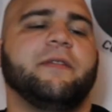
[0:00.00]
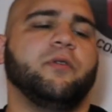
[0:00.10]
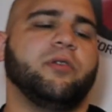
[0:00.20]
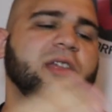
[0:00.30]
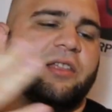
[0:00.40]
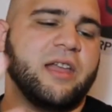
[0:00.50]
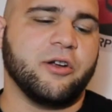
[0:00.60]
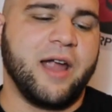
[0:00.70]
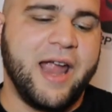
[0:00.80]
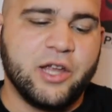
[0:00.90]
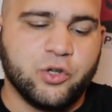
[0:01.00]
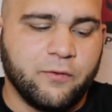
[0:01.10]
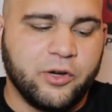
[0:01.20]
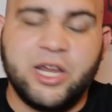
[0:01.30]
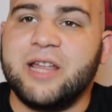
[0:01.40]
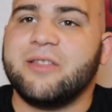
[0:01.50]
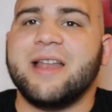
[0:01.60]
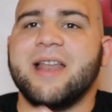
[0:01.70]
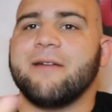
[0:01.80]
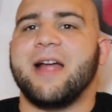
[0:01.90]
If you think that your hands overheat,
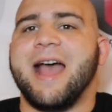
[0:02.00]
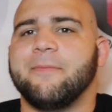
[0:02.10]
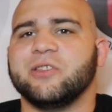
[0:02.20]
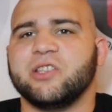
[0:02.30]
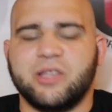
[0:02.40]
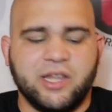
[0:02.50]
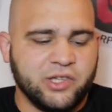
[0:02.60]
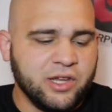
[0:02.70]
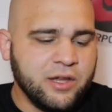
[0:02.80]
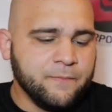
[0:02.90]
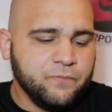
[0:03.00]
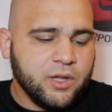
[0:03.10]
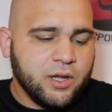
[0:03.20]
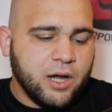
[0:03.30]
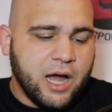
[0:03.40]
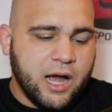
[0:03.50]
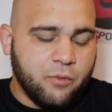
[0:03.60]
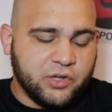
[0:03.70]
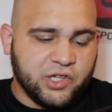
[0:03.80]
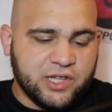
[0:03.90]
that never happens in these,
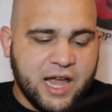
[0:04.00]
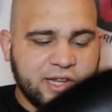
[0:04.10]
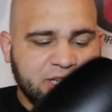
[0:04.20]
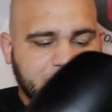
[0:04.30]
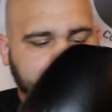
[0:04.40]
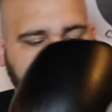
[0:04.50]
uh, which is nice.